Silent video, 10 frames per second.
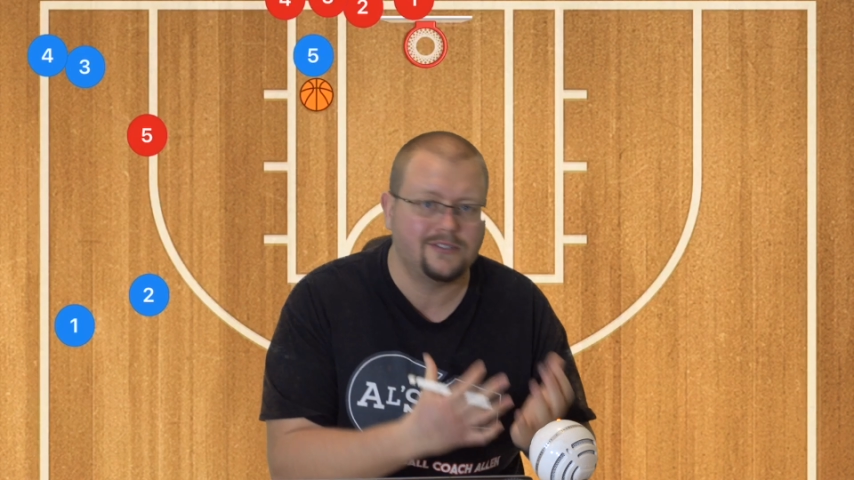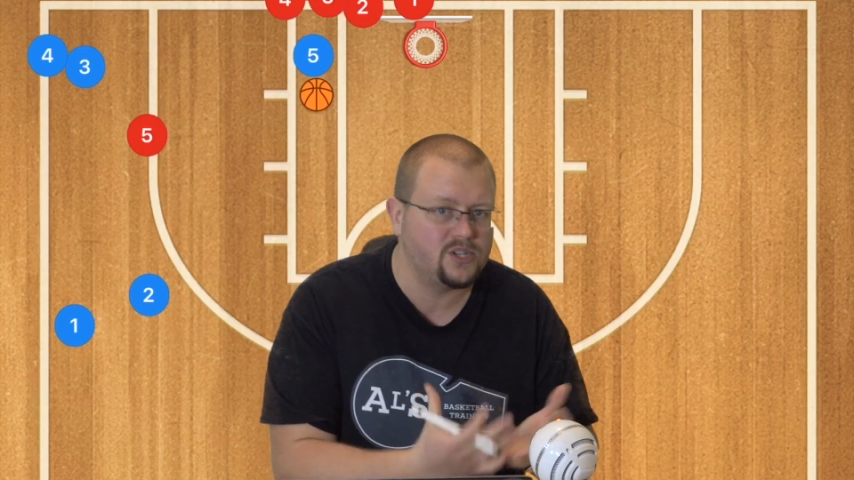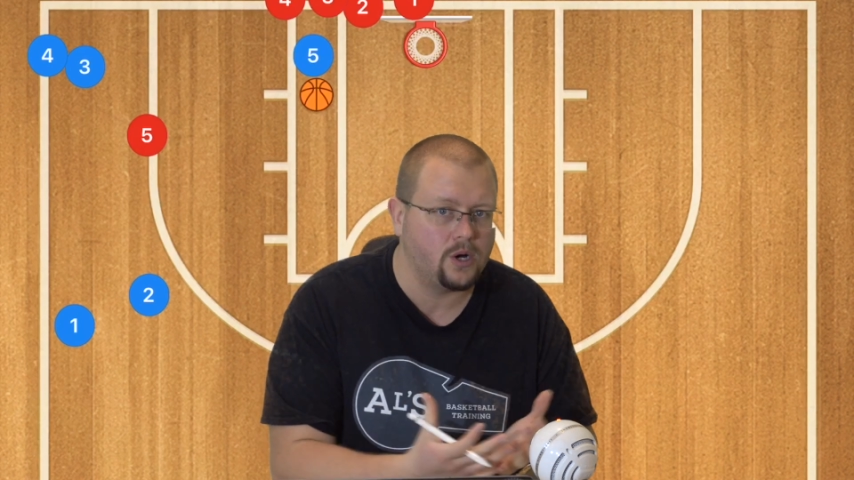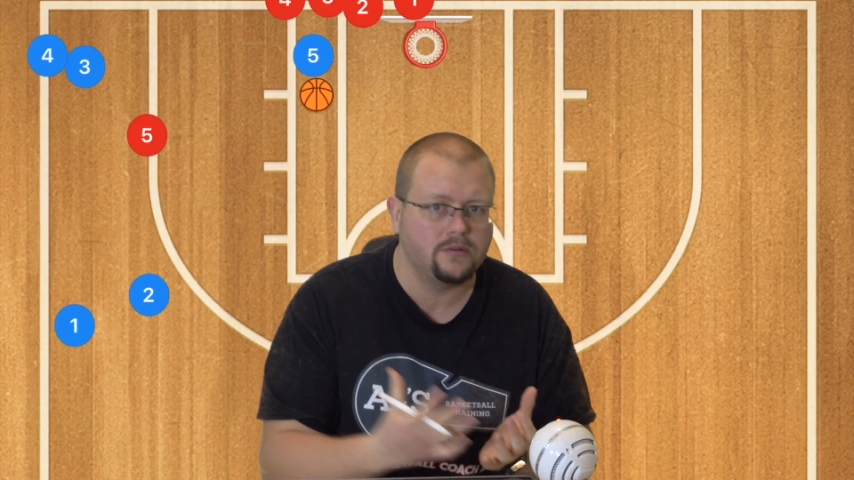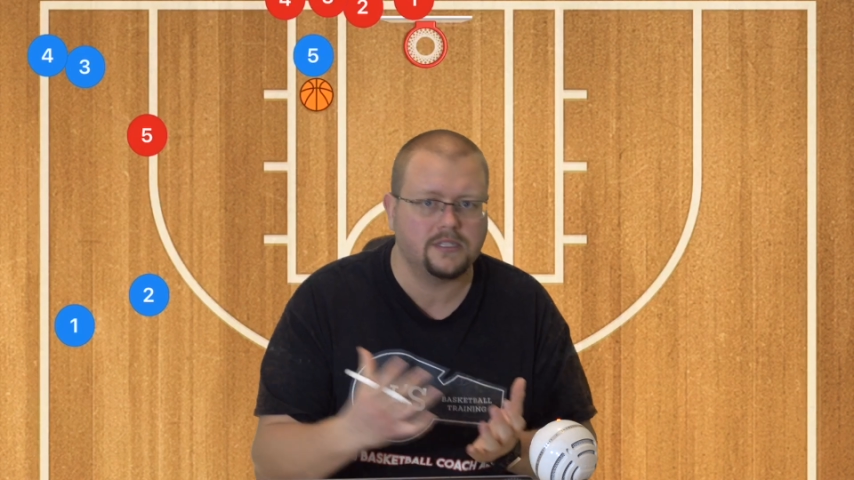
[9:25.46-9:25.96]

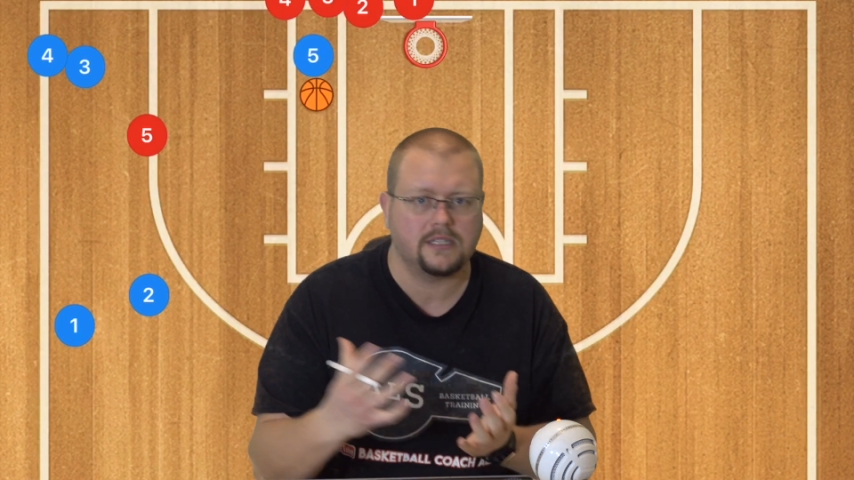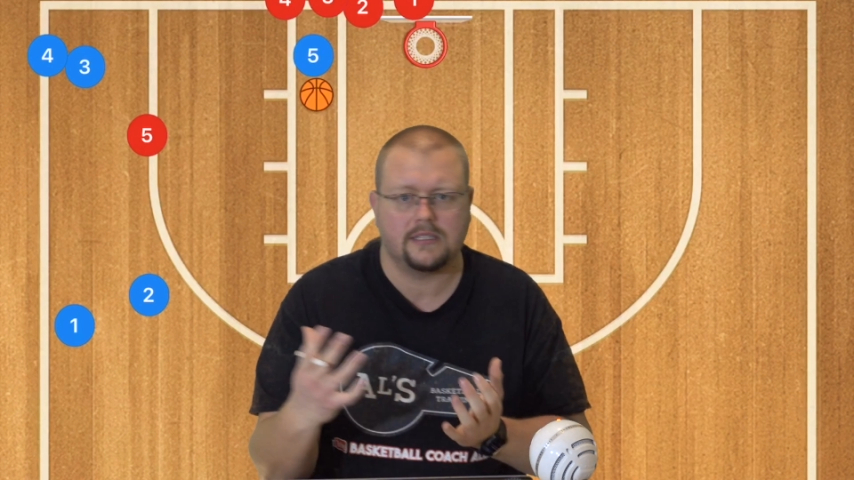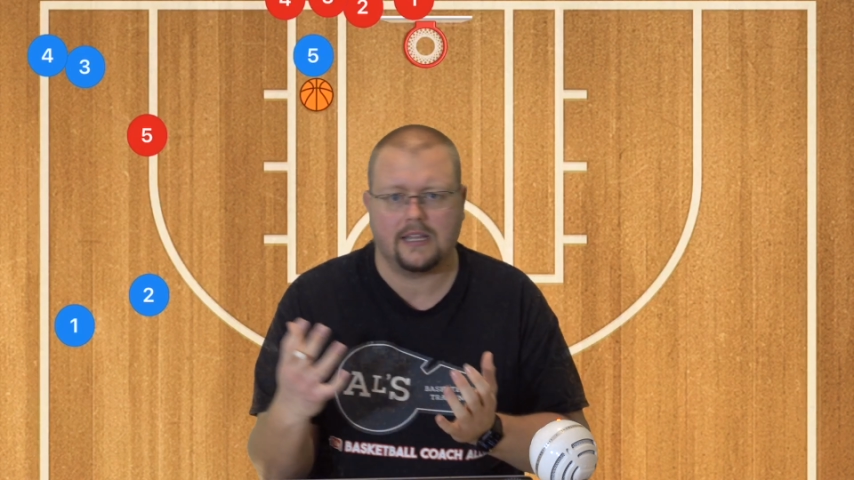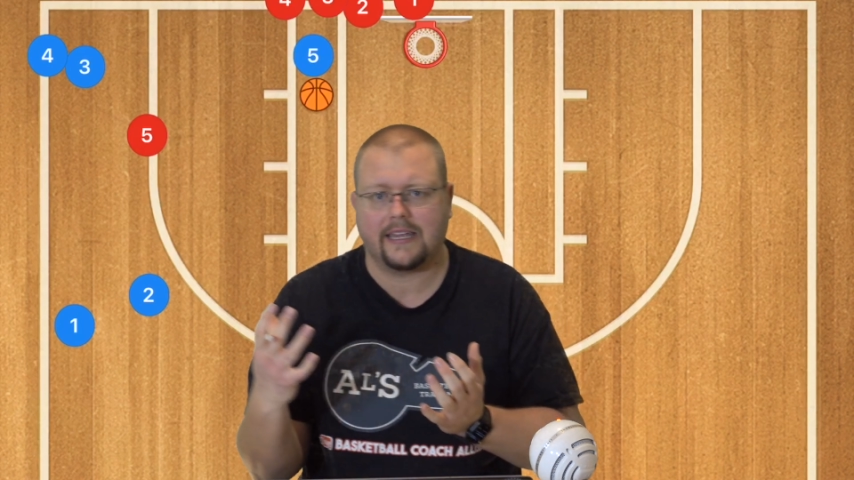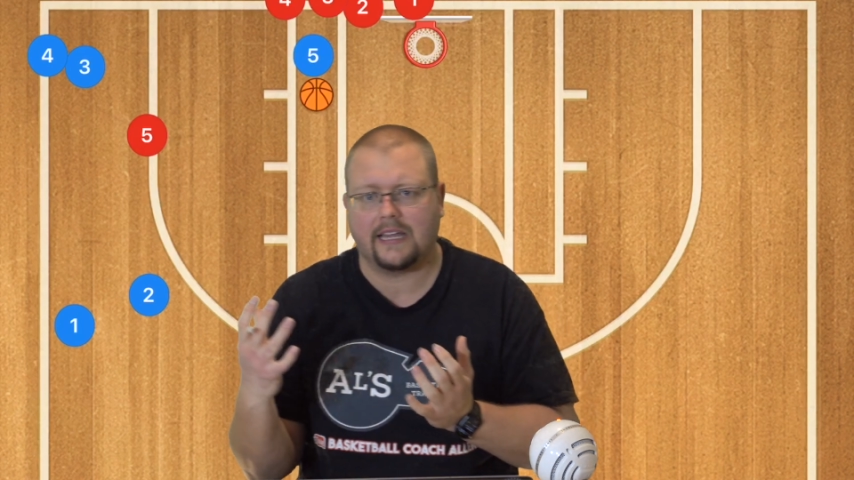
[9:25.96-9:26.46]
zones
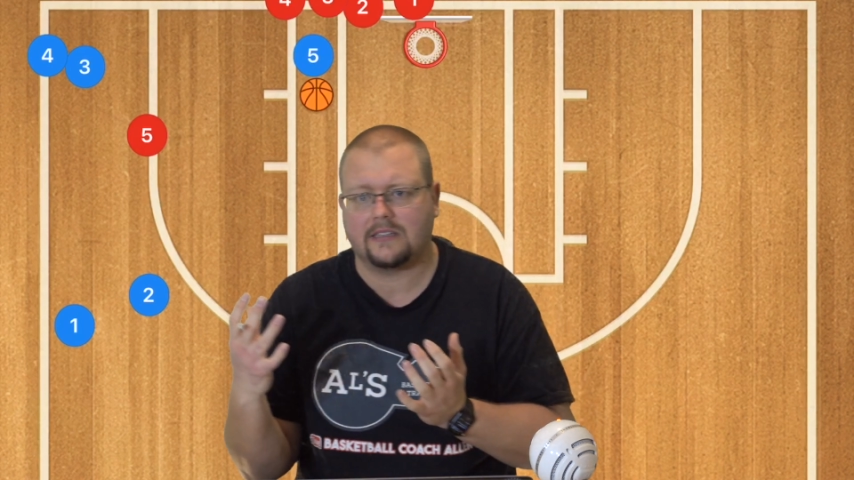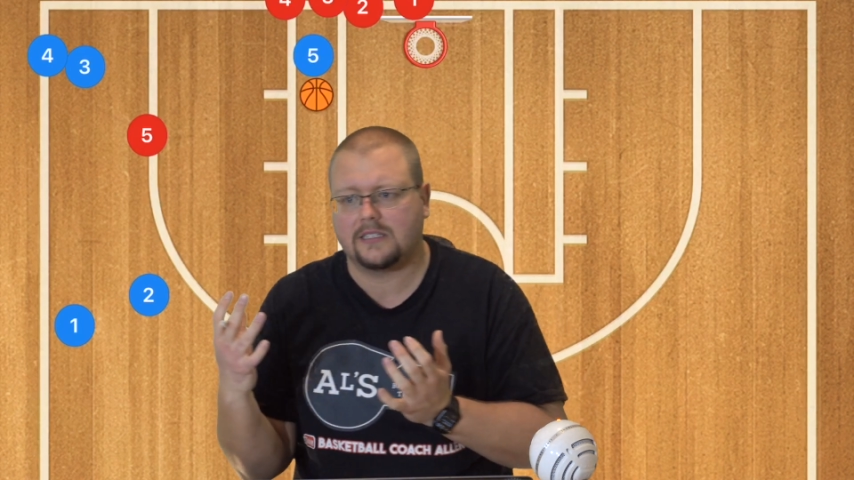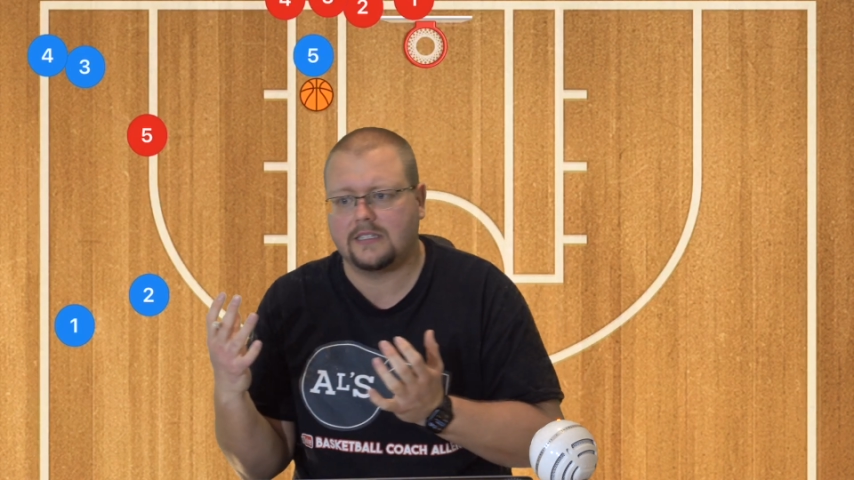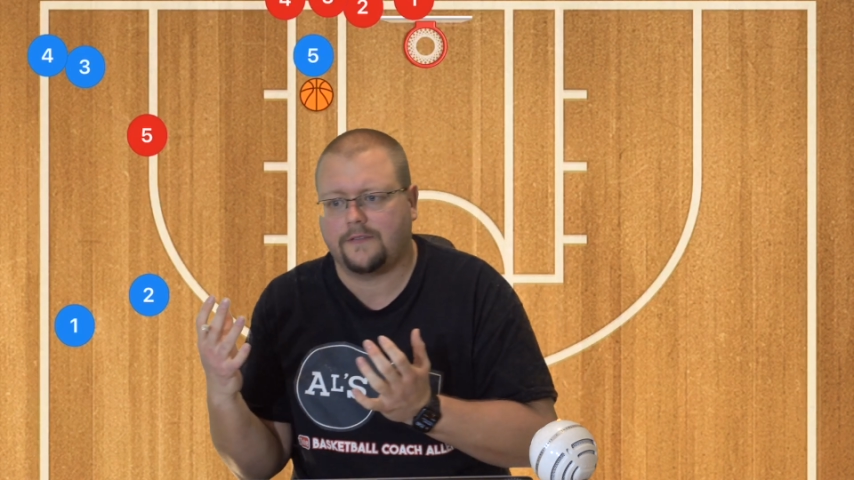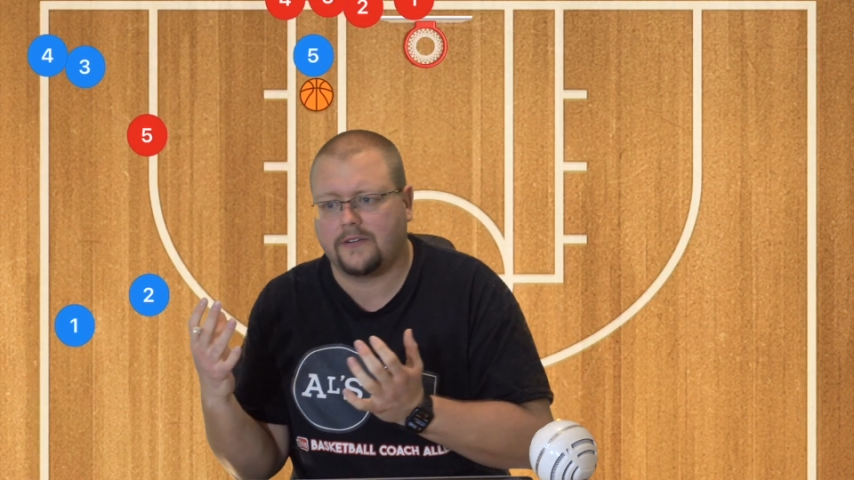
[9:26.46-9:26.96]
and
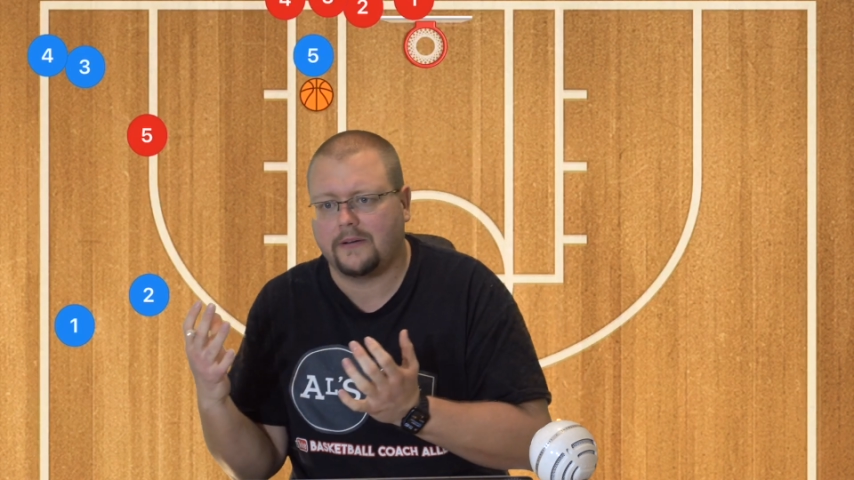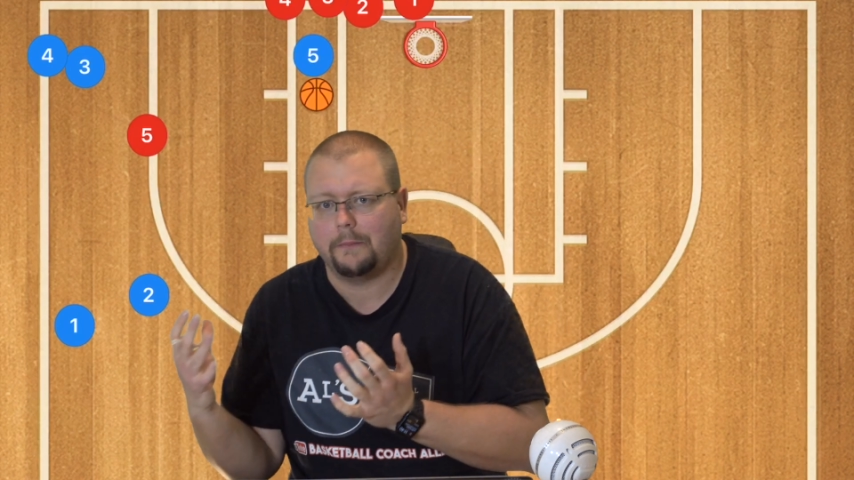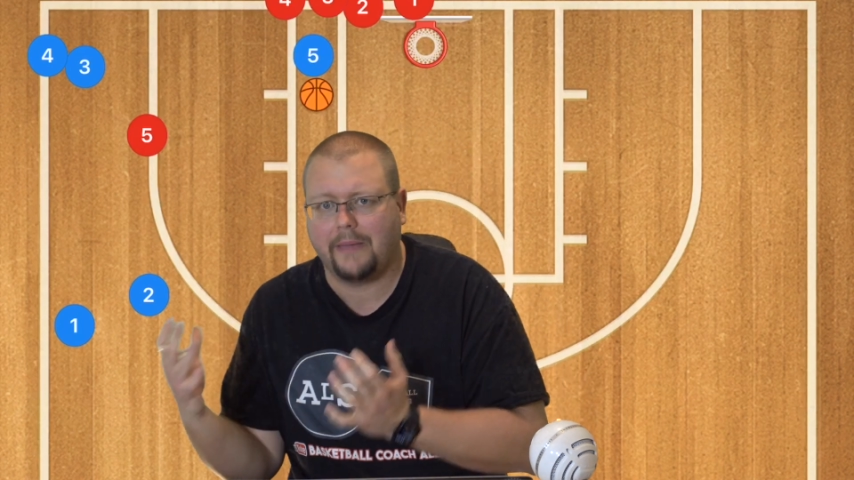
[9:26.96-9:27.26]
against different